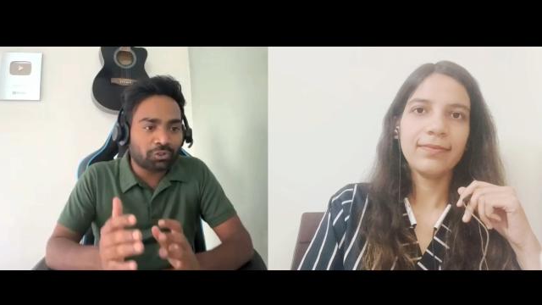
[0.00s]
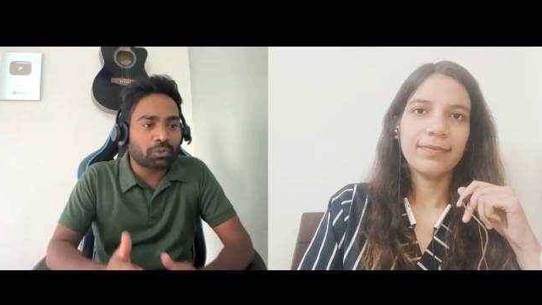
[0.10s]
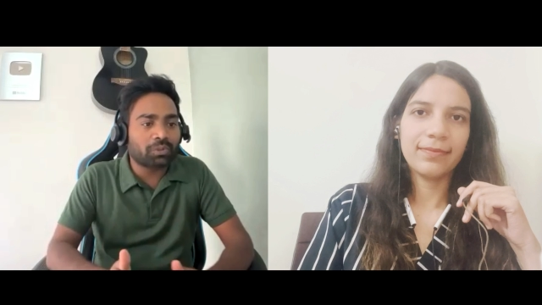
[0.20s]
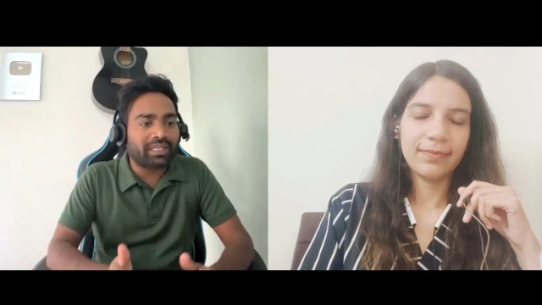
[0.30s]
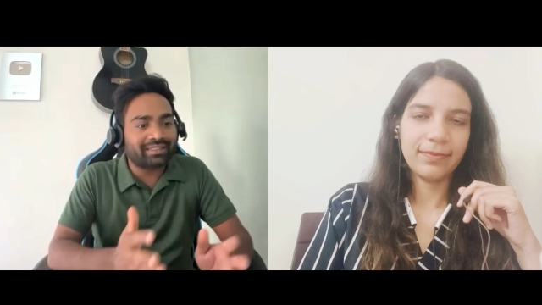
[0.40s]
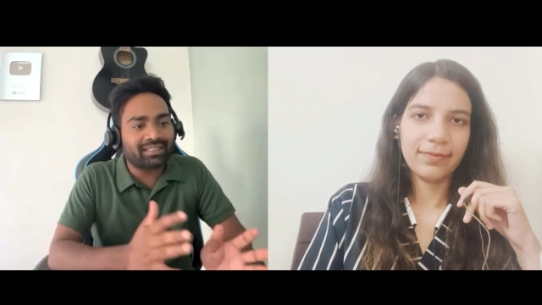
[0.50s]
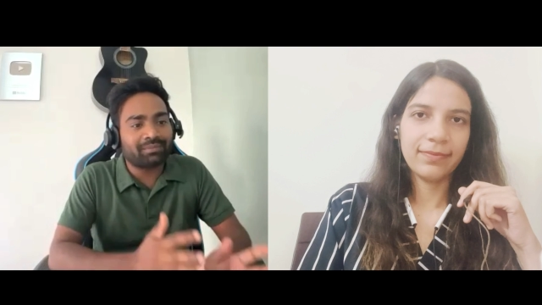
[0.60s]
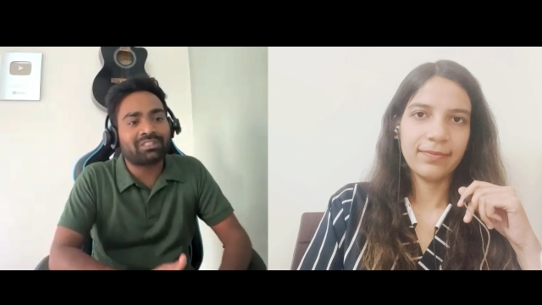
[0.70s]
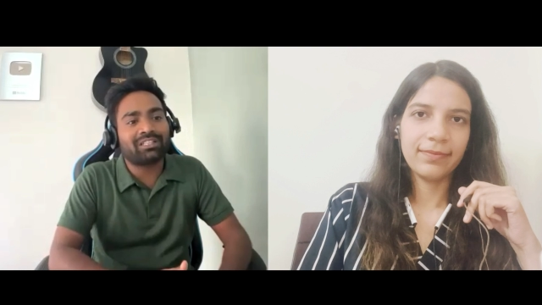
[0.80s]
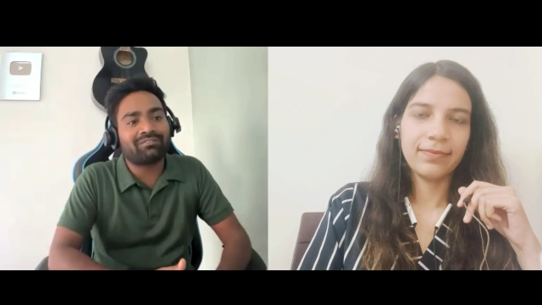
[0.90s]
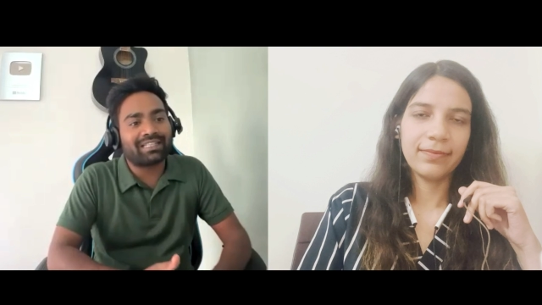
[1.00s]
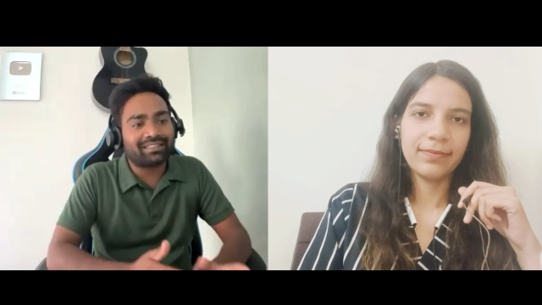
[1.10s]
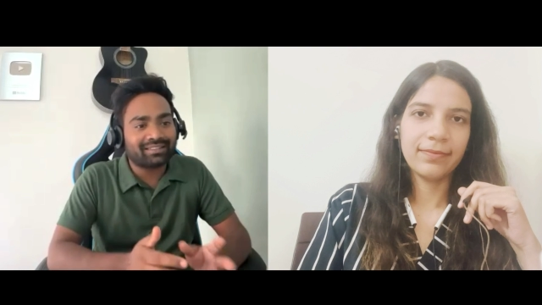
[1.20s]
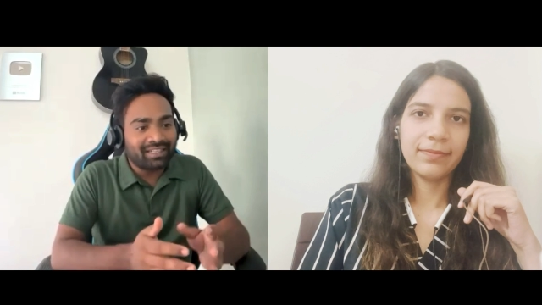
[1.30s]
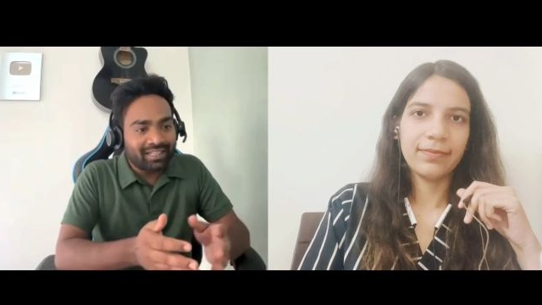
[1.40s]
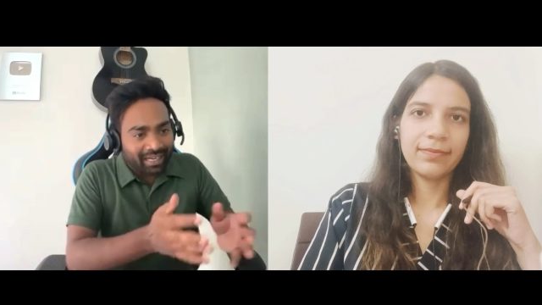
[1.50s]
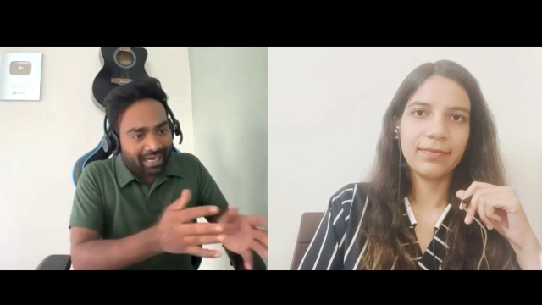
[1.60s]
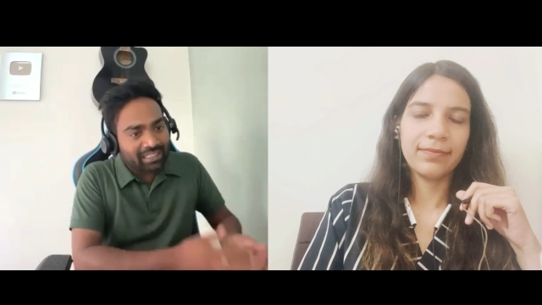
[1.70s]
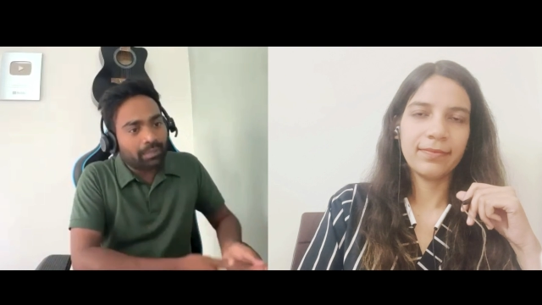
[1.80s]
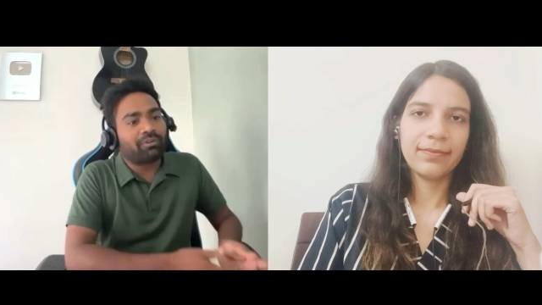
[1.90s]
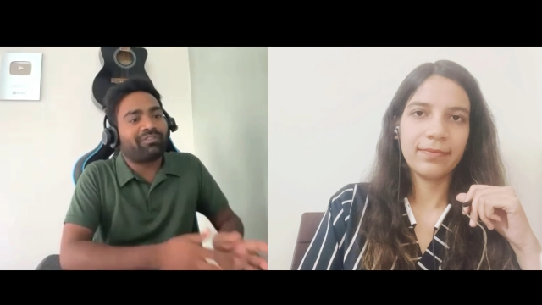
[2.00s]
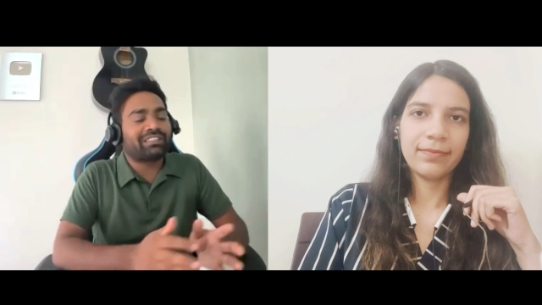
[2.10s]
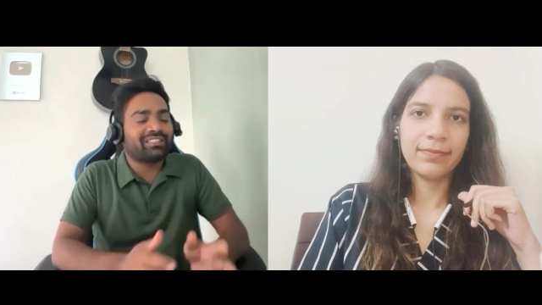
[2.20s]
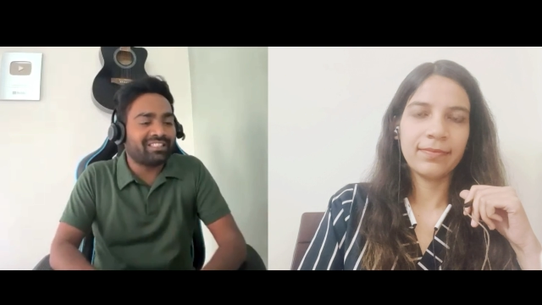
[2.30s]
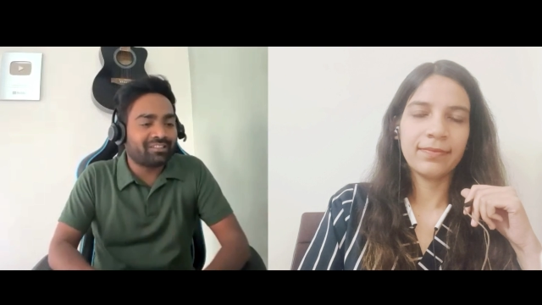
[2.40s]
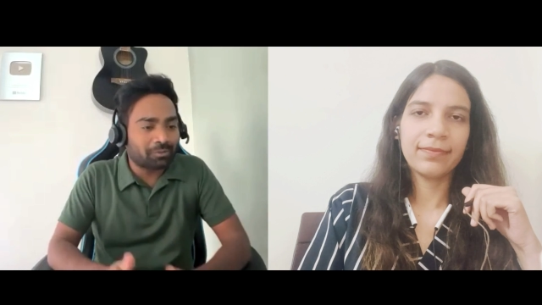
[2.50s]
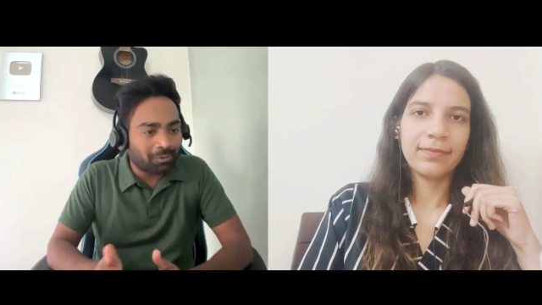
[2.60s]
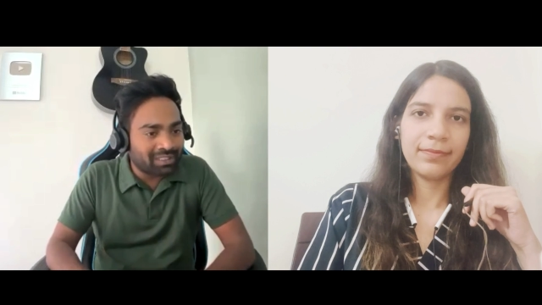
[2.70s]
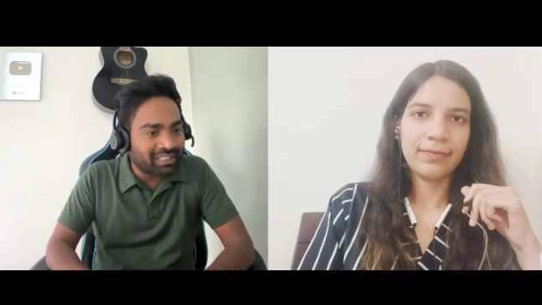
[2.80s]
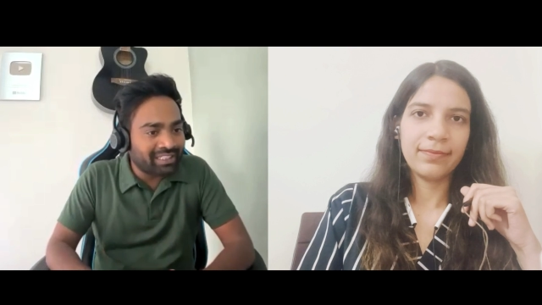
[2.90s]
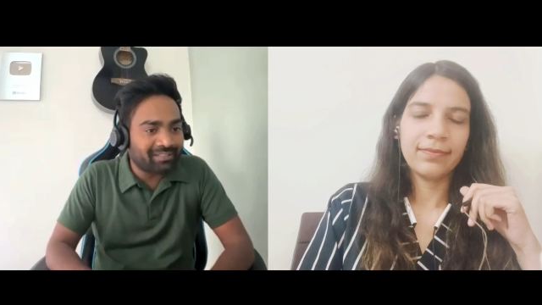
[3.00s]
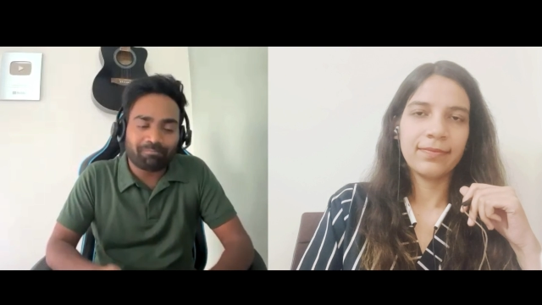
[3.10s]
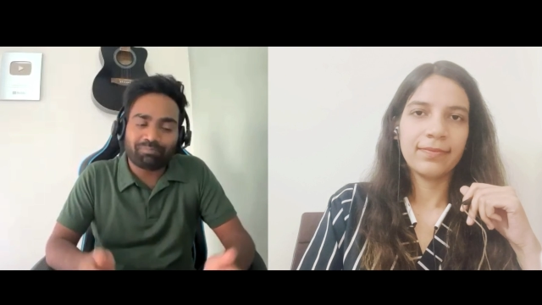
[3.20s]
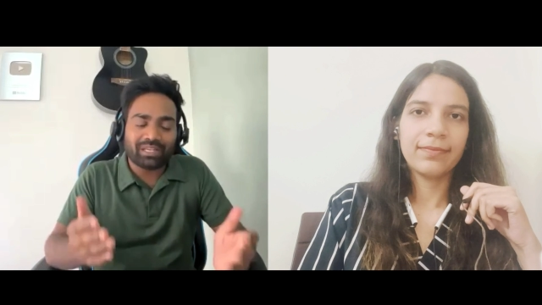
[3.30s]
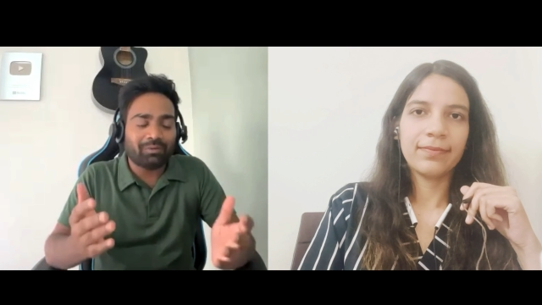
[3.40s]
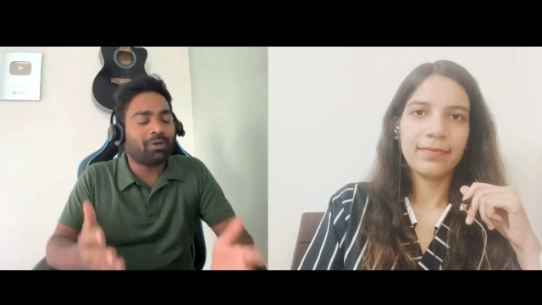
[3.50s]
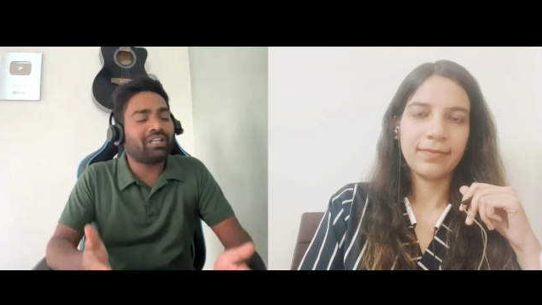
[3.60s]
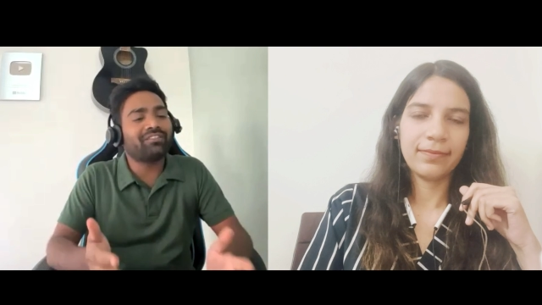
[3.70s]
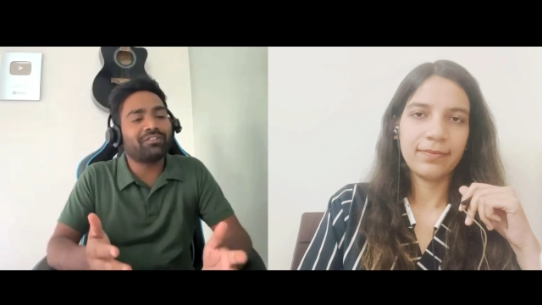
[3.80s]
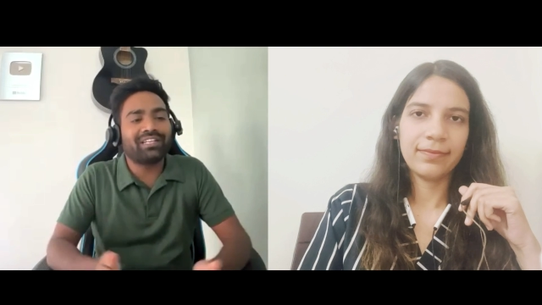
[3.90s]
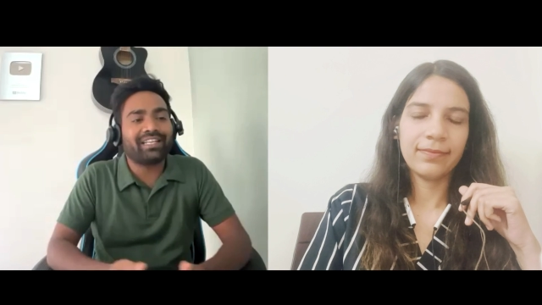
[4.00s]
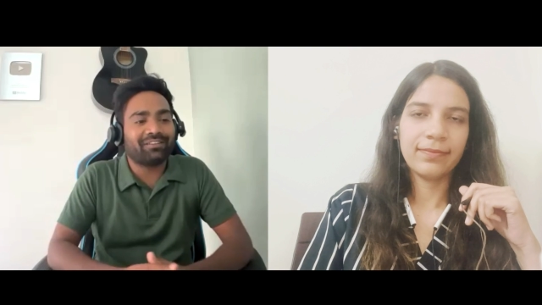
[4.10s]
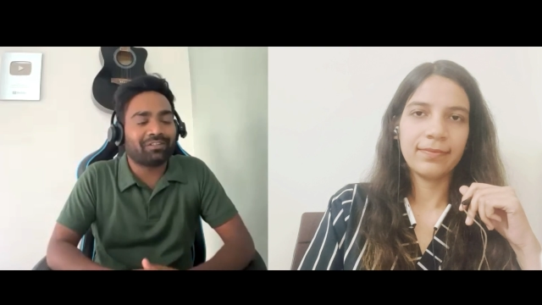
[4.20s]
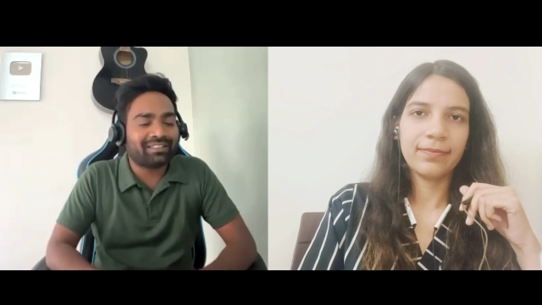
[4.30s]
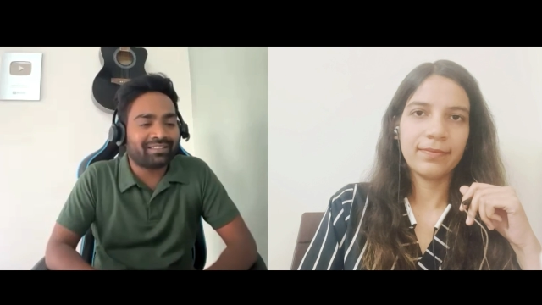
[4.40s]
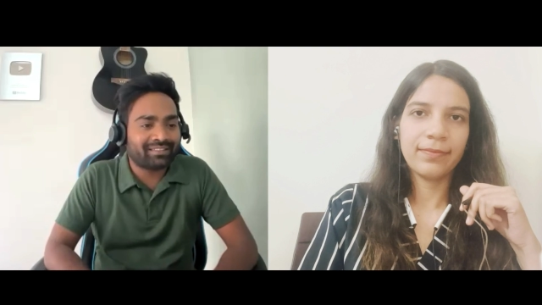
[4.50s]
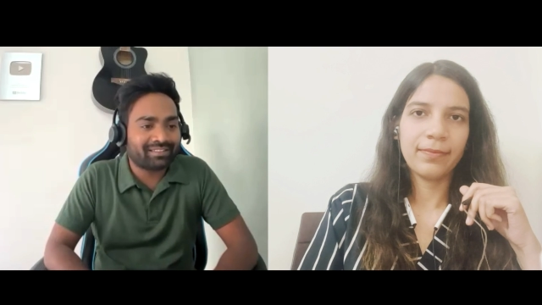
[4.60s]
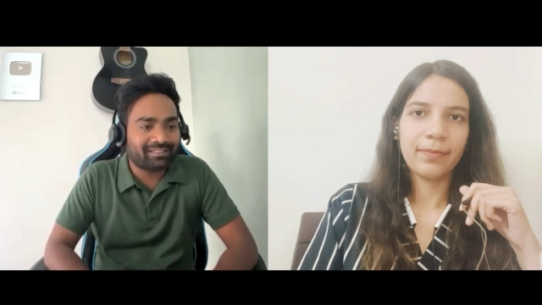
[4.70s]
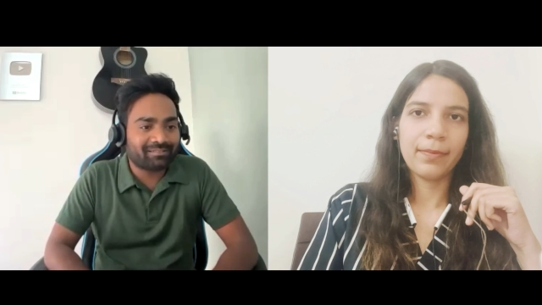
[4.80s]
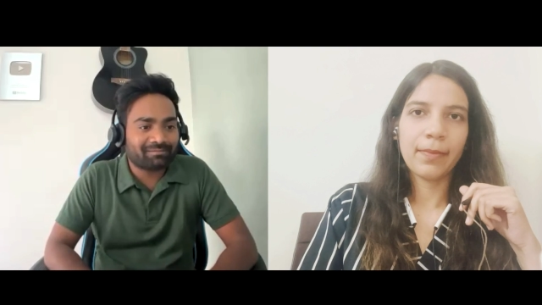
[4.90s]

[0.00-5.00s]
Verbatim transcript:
Speaker 1: showcase themselves as I T professionals only? What is your take on this?